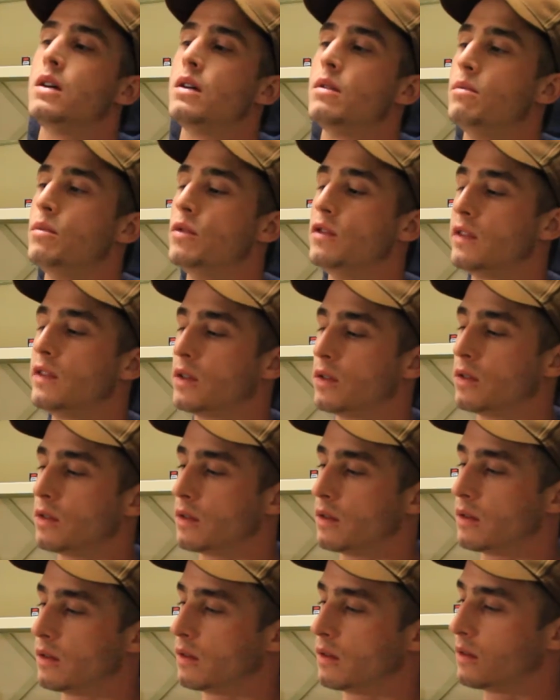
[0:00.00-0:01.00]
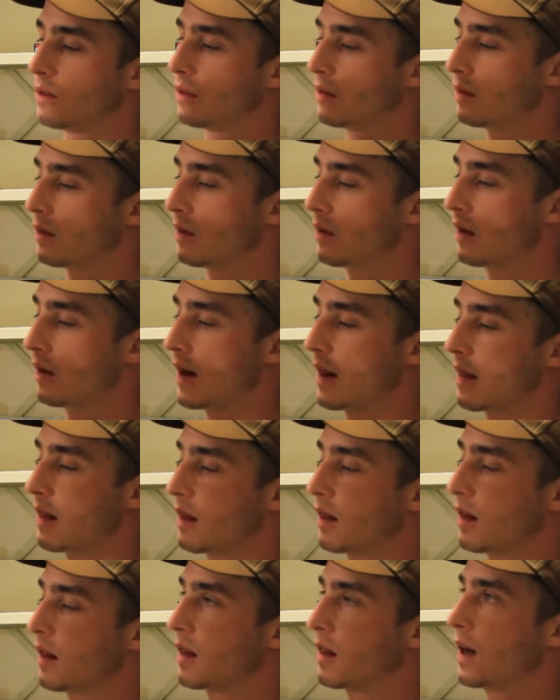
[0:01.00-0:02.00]
Moving on, the other
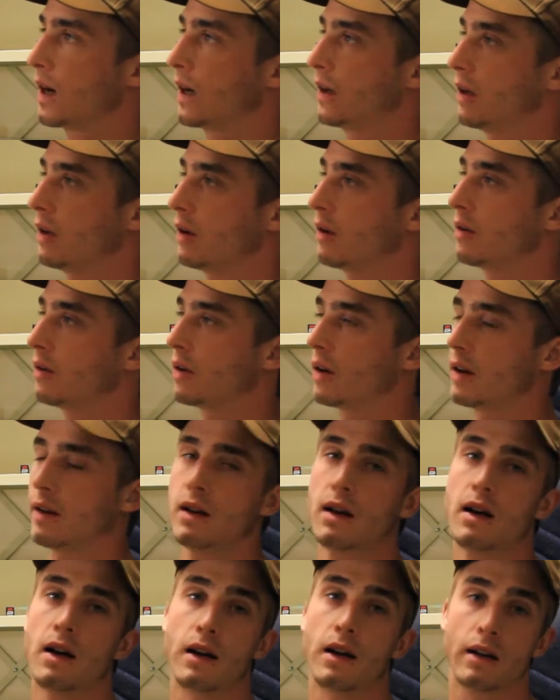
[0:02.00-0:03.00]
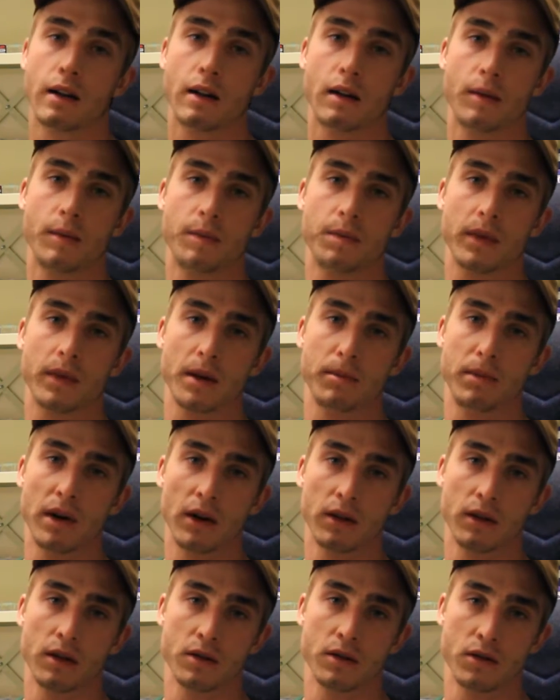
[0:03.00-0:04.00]
thing that I don't really like
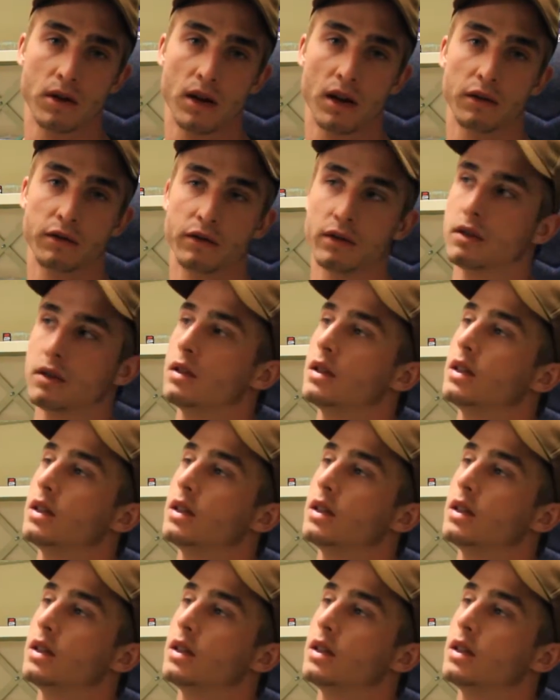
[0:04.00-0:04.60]
about this rifle